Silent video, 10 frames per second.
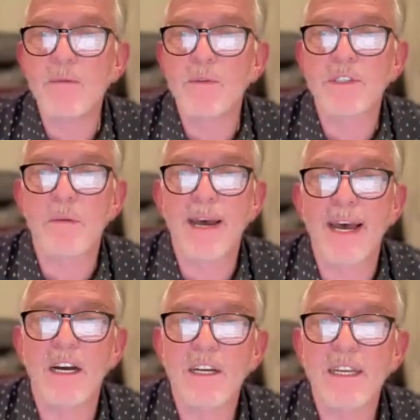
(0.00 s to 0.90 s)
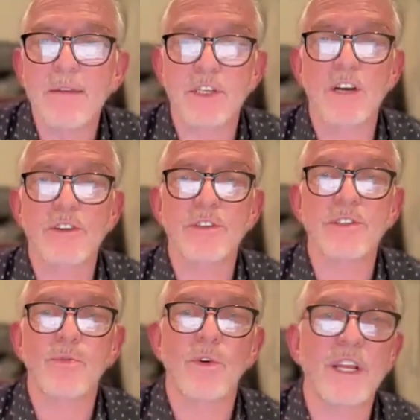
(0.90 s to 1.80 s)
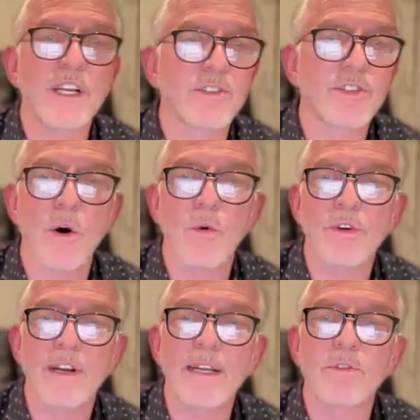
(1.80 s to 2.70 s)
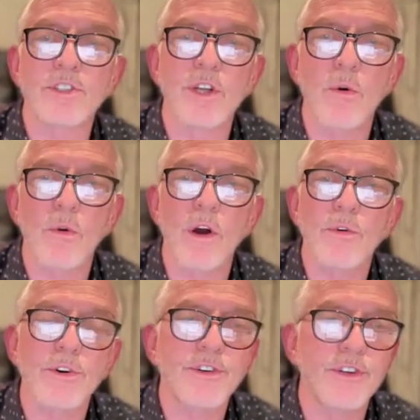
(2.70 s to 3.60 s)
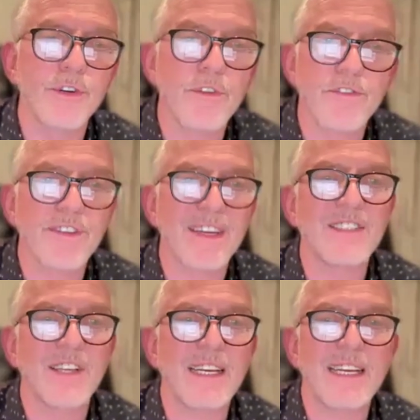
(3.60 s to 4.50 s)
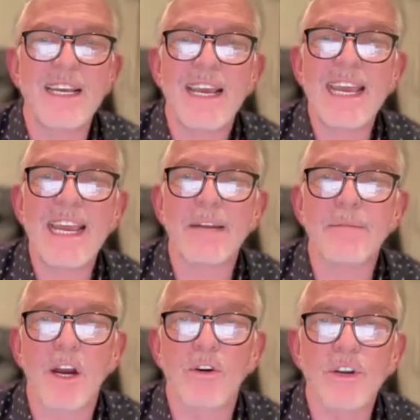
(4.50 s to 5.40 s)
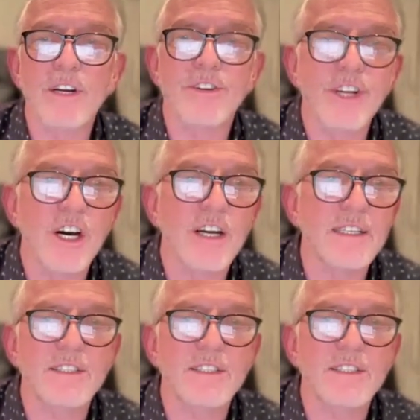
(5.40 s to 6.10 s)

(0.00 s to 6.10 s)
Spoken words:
he was 120 years old, and he was no longer to do the things that he had earlier done